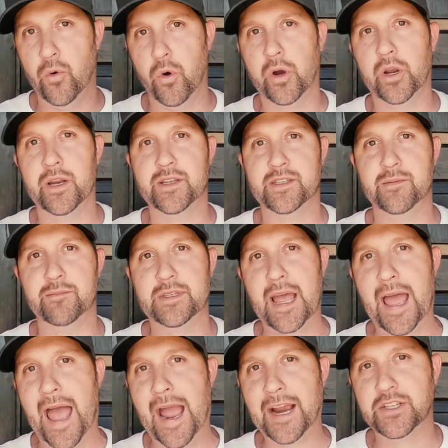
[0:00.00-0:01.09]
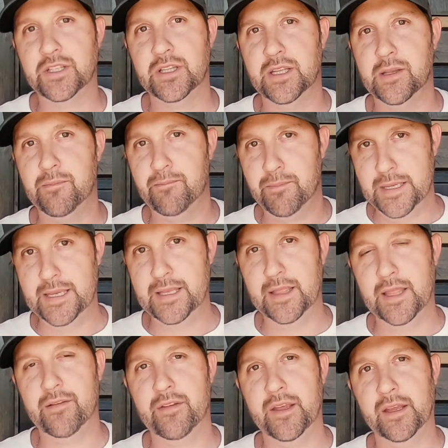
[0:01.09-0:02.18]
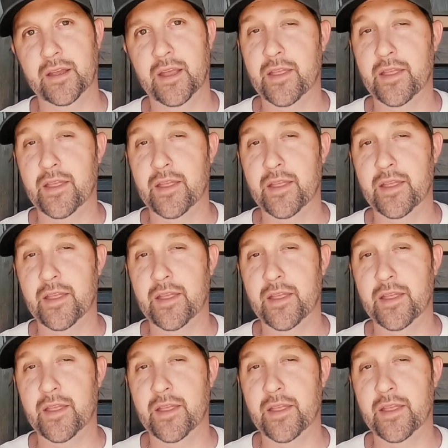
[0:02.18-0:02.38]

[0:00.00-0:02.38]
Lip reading: organism to actually be living.